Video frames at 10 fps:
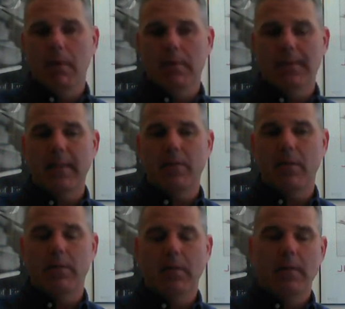
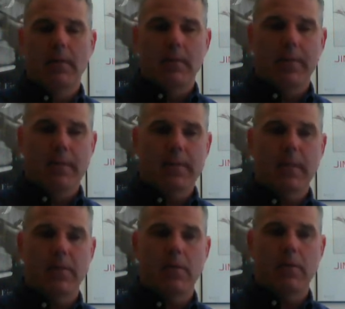sender, and the
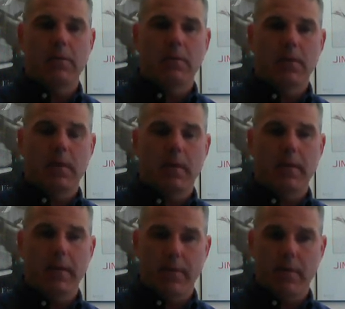sender
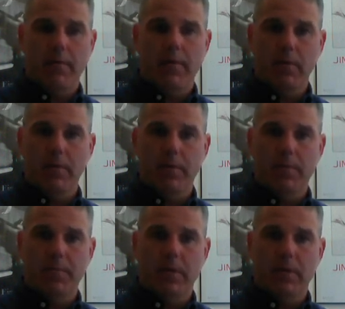in their field of
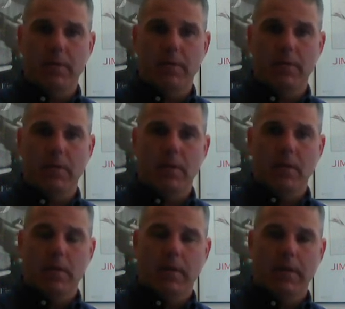experience
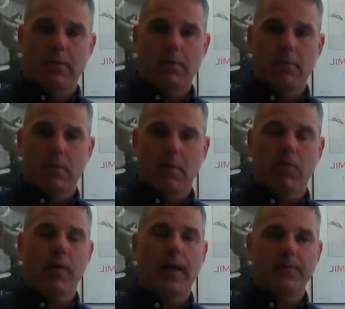
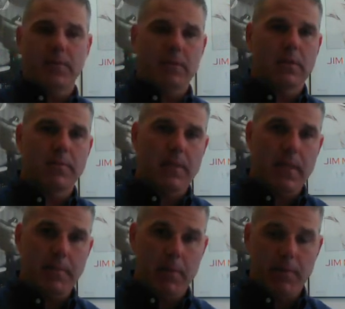crafts some
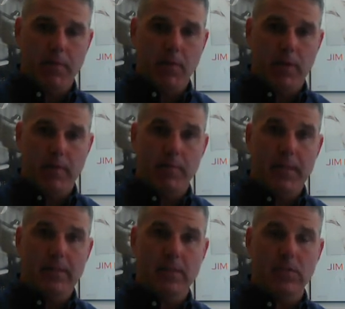type of creative
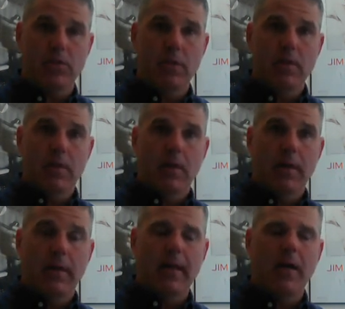message,
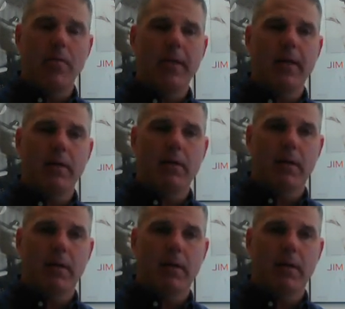and how they